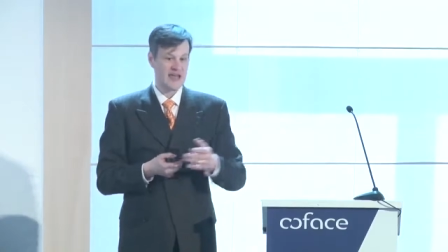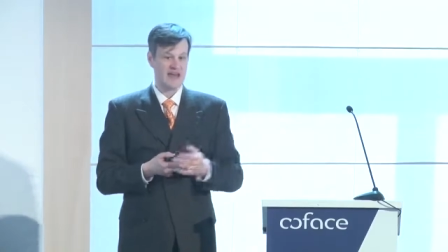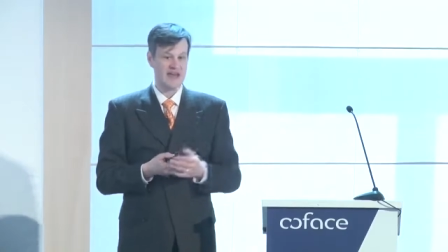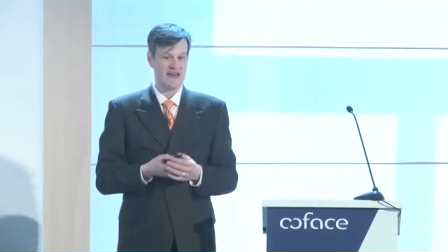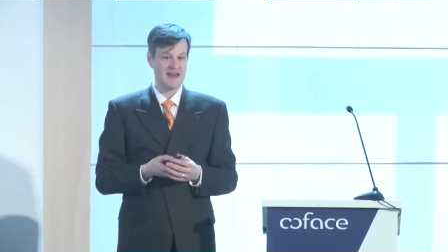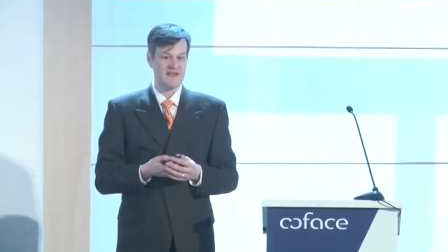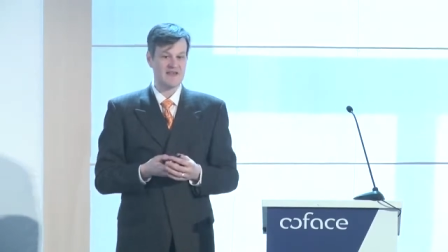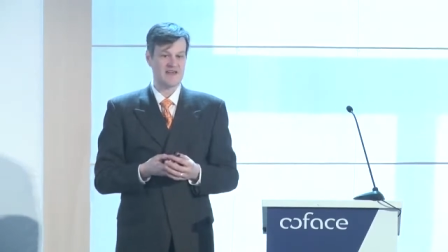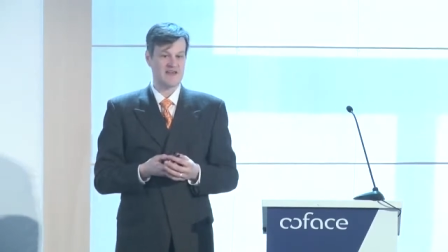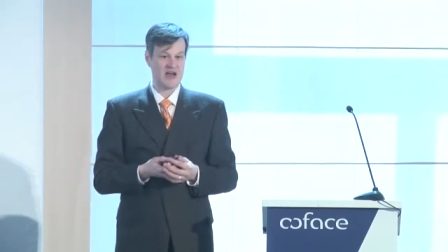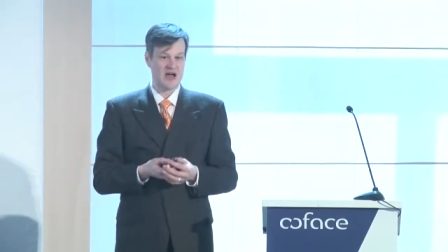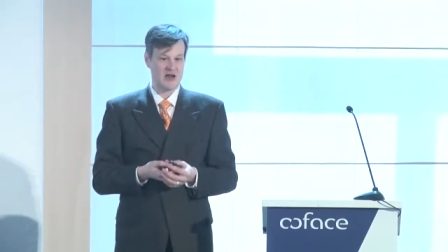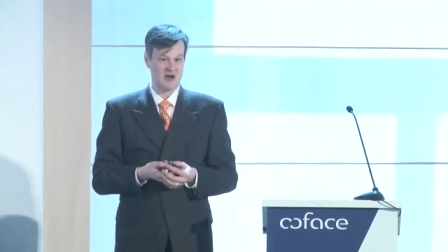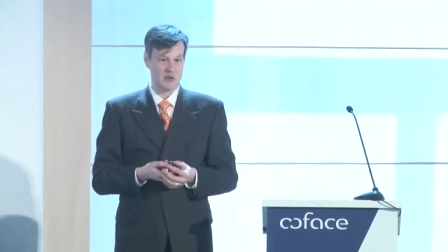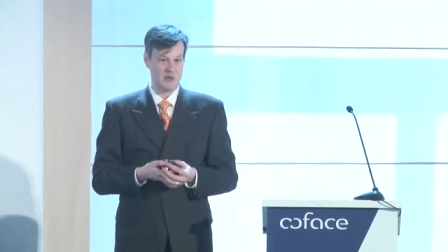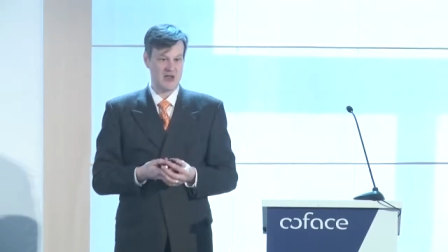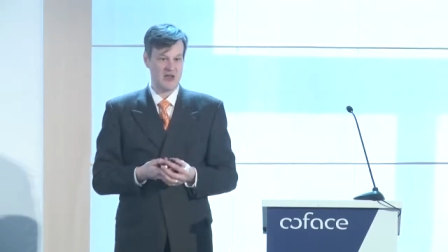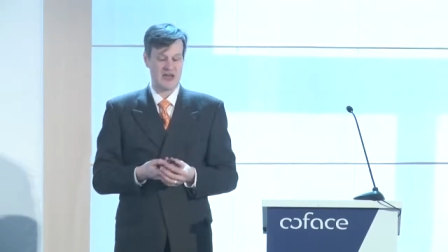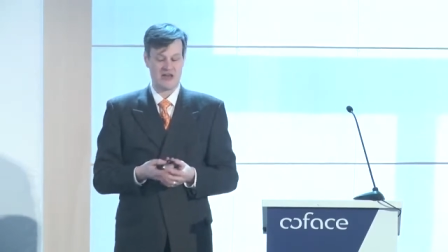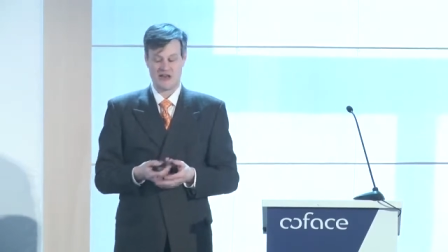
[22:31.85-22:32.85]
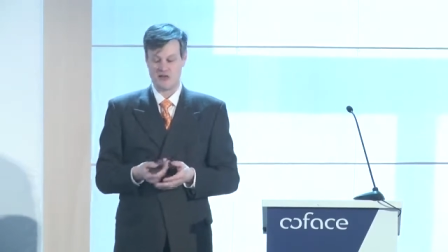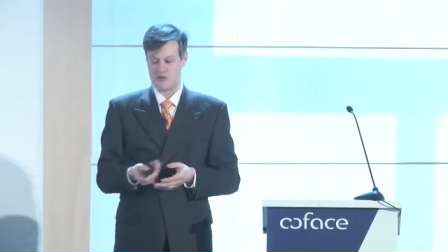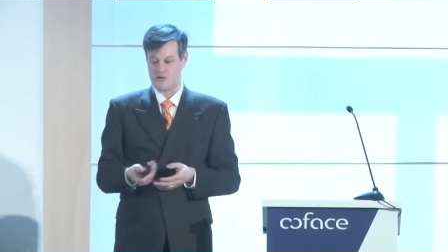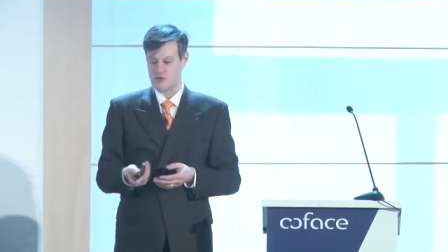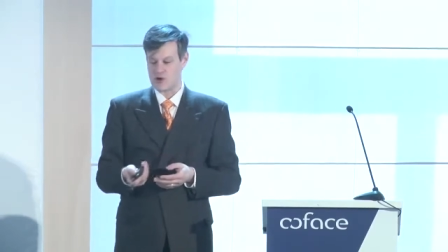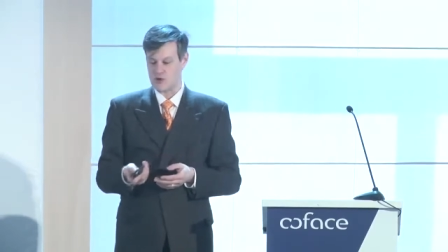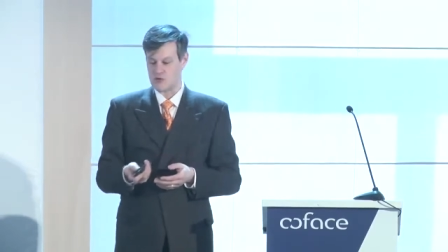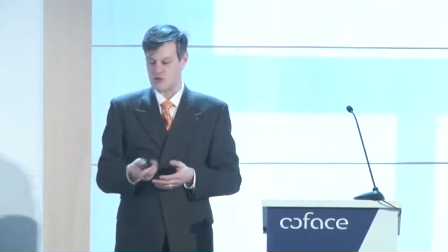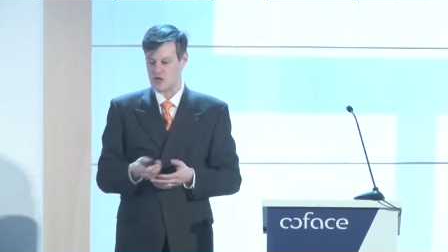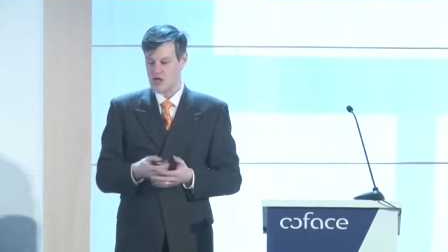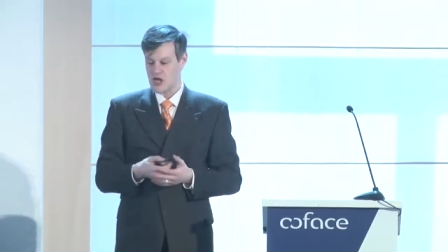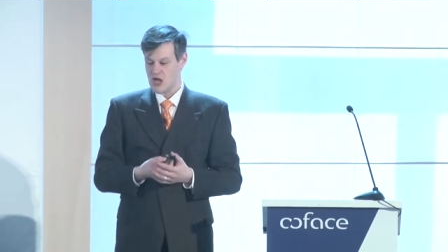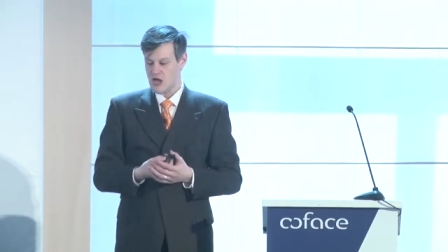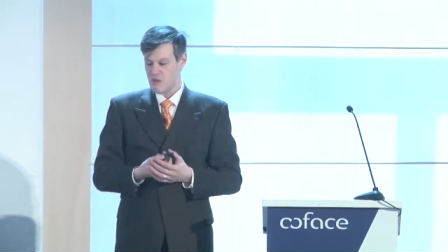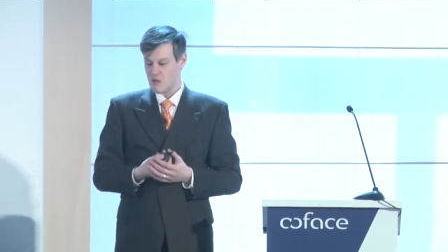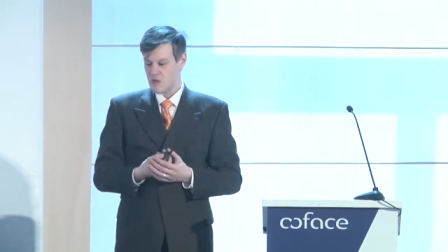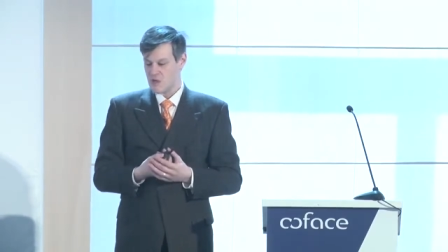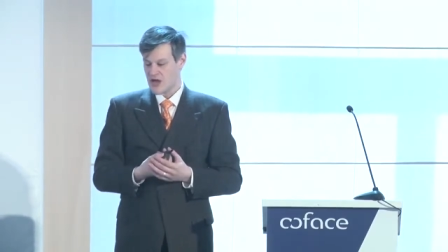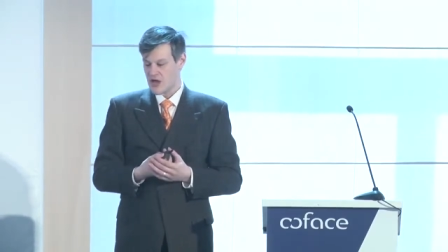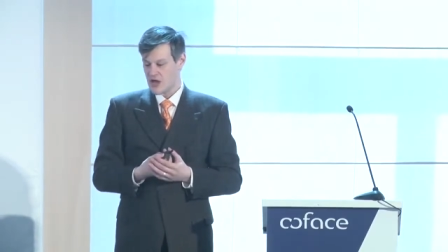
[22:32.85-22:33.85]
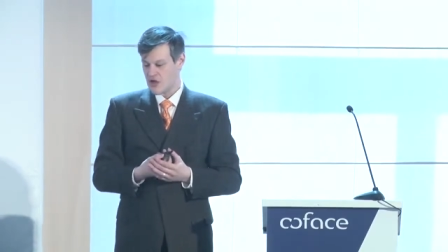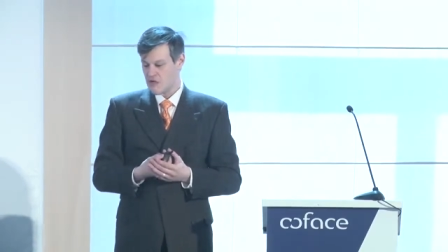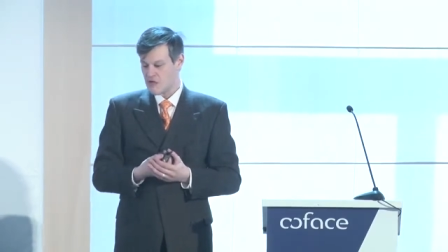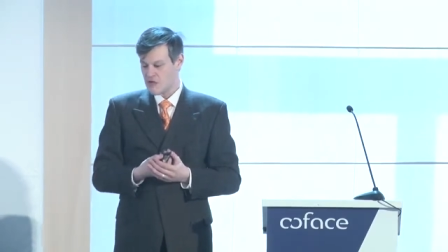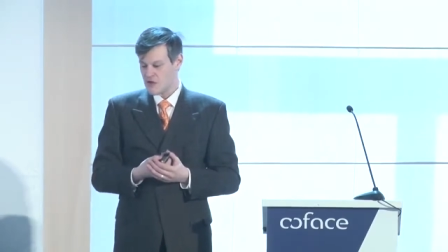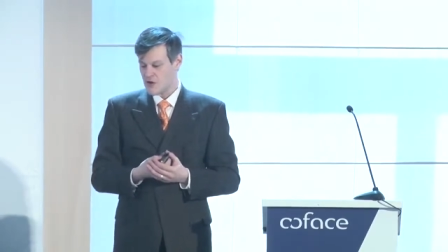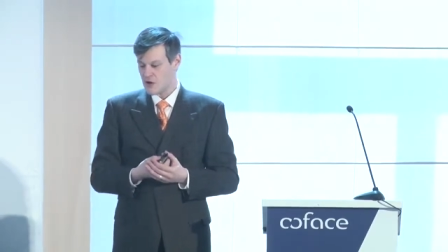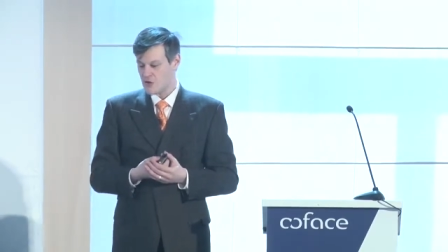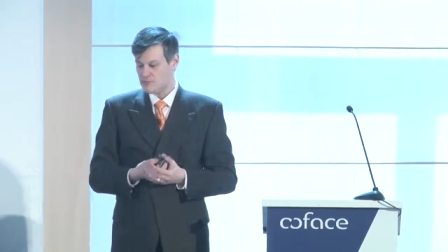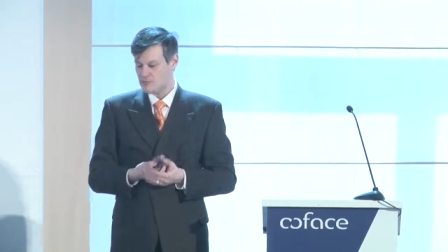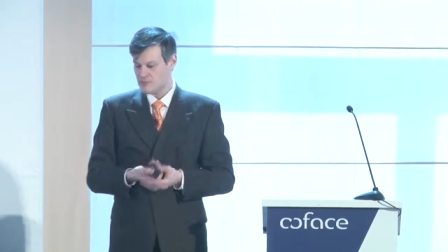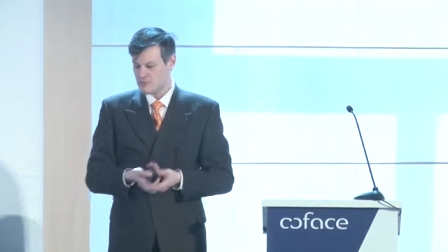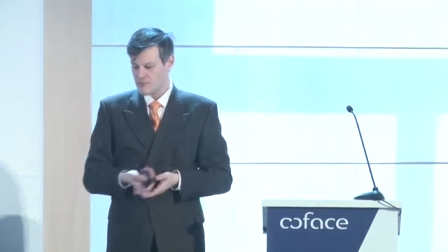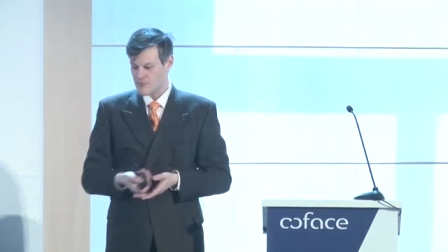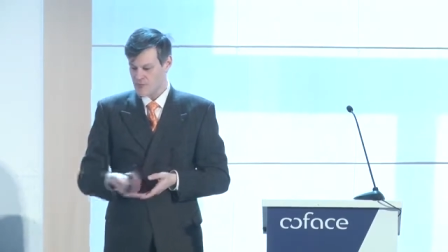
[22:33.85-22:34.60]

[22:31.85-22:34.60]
and its economy and its growth. But we also,